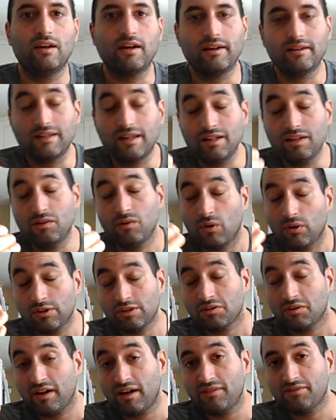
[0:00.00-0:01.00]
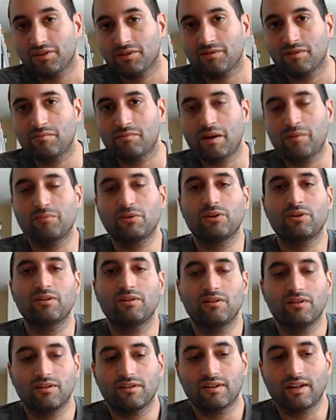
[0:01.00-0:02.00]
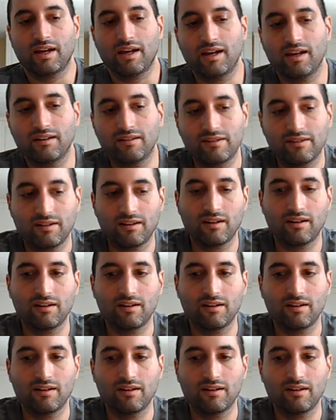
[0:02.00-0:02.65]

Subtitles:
And then you also have to remember that